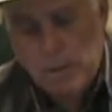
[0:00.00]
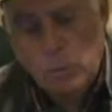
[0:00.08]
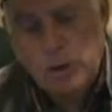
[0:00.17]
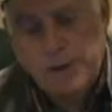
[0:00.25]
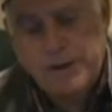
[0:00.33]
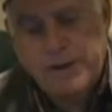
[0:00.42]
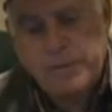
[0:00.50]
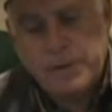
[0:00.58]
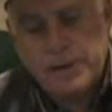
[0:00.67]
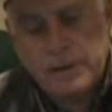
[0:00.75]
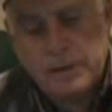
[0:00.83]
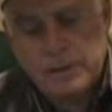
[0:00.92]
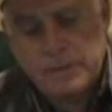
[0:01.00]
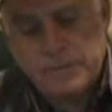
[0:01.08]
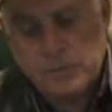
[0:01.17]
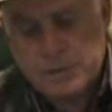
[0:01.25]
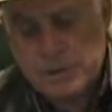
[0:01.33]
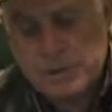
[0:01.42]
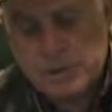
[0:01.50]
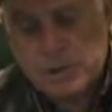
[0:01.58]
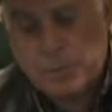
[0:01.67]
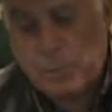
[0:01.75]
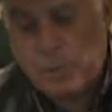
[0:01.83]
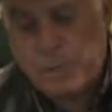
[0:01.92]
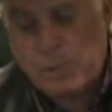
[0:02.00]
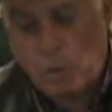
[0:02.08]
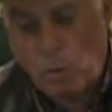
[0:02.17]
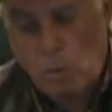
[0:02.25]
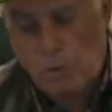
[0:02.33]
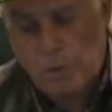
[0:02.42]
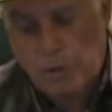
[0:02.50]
When a government, for instance, the Supreme Court,